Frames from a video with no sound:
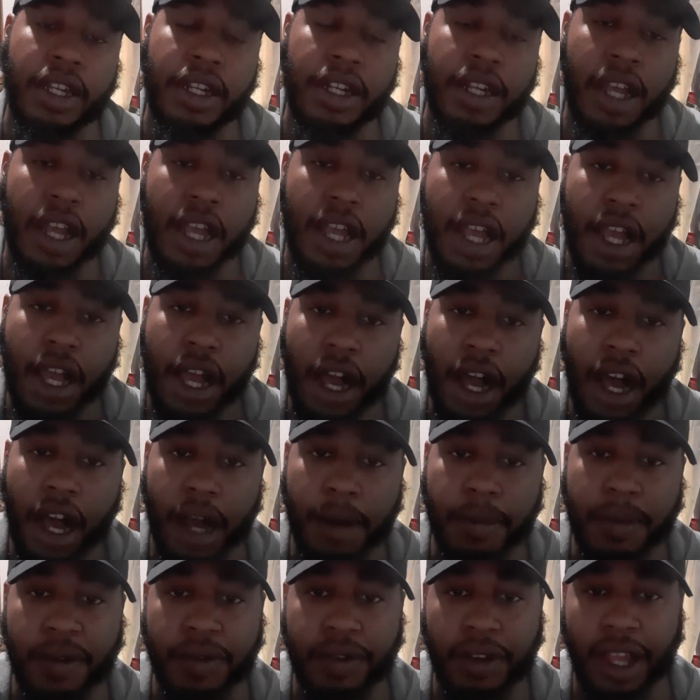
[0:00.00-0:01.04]

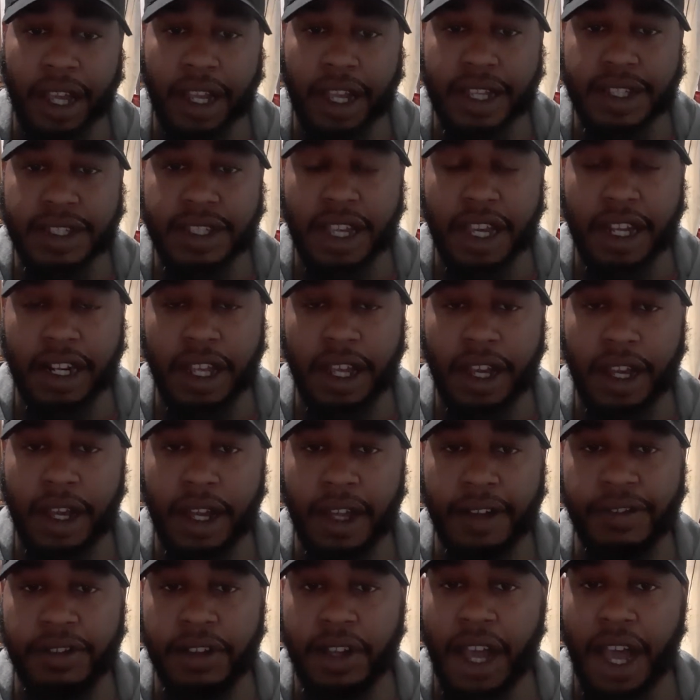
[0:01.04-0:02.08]
And if, like I said,
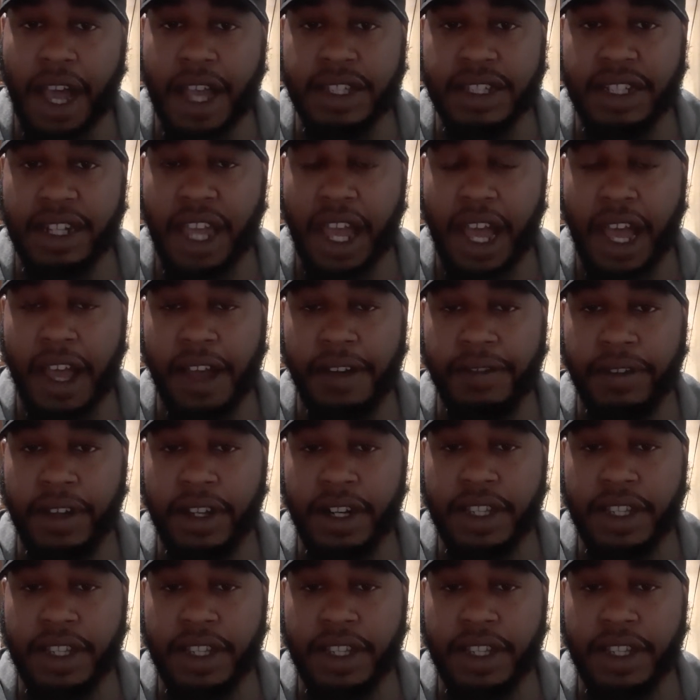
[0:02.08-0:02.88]
if you guys have